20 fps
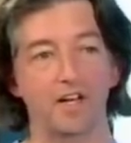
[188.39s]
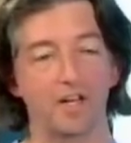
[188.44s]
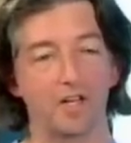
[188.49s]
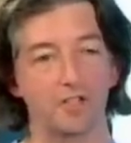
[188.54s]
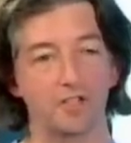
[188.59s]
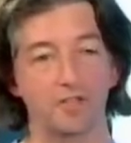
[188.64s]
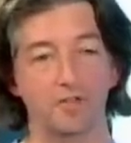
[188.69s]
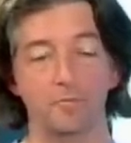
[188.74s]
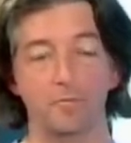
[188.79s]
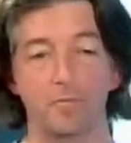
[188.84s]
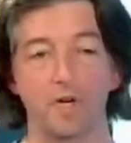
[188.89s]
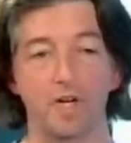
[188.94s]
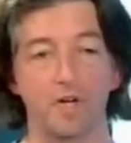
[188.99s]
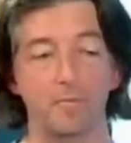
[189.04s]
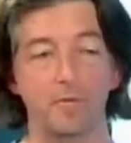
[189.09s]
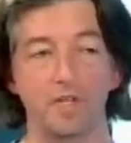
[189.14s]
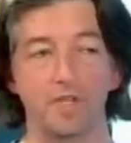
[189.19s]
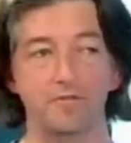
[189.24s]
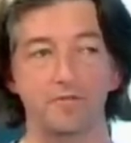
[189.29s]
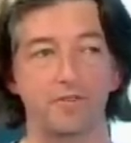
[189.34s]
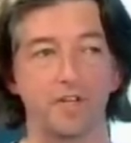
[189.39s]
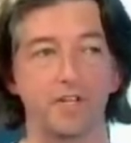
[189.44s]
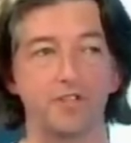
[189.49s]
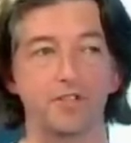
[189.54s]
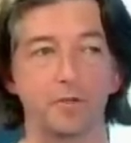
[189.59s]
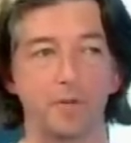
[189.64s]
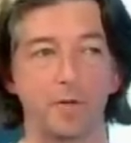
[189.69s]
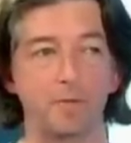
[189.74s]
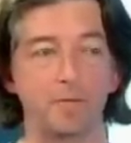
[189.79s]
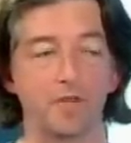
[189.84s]
Some of my best friends
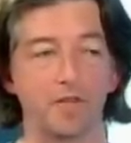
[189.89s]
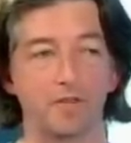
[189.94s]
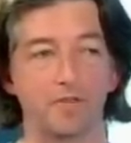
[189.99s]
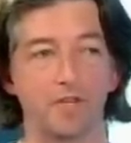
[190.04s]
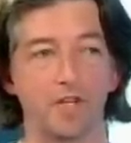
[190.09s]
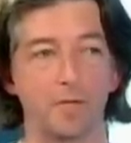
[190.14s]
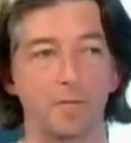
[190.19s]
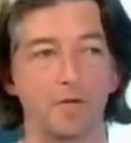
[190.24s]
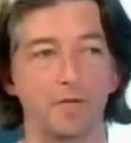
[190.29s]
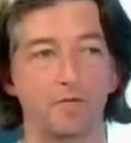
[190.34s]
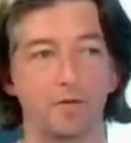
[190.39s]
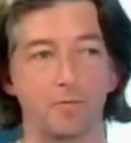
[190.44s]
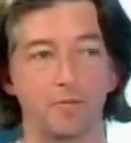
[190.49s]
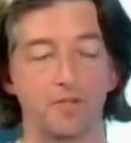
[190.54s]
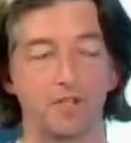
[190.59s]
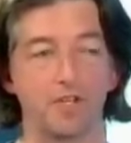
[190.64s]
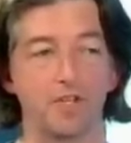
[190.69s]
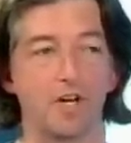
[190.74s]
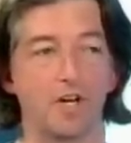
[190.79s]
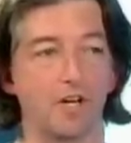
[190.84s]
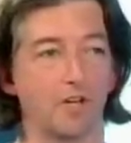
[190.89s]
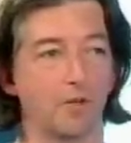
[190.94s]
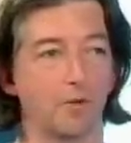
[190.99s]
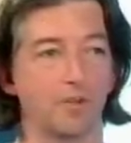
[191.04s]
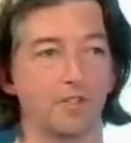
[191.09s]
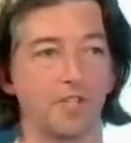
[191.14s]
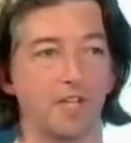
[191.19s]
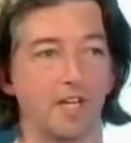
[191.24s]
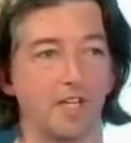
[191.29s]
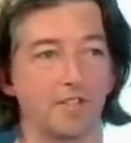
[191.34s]
are people that have come here from Chicago or
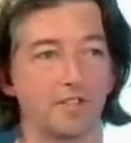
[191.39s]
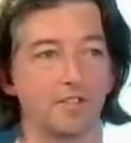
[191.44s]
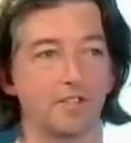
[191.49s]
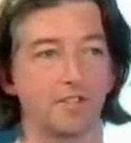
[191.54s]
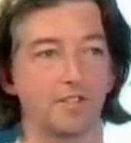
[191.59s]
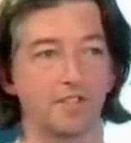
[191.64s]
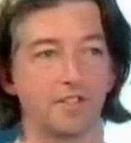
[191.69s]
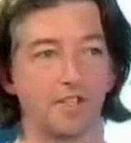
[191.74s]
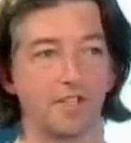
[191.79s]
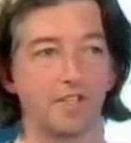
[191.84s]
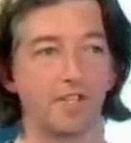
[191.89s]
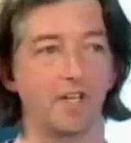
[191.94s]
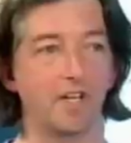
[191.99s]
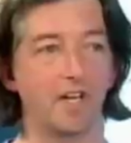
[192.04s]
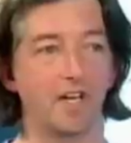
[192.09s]
Texas, and